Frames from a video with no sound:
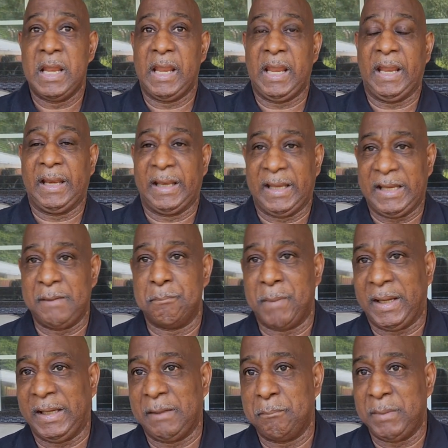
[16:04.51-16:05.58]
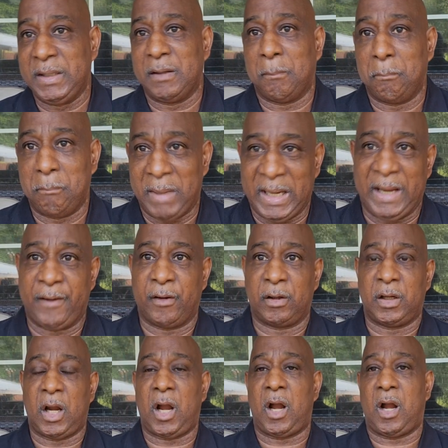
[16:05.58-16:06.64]
and he made me the man
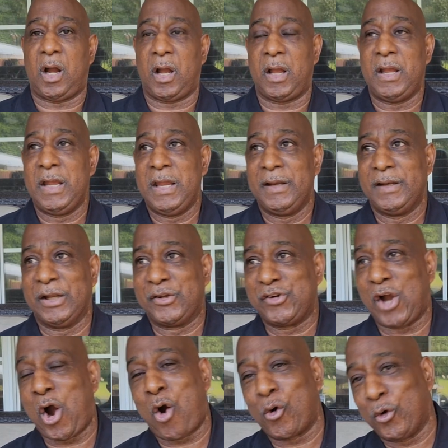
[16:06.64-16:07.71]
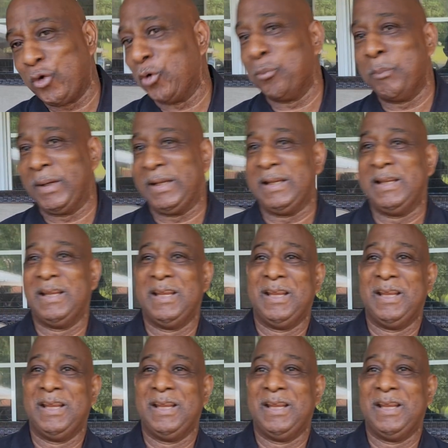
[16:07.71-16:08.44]
of God that y'all hear me.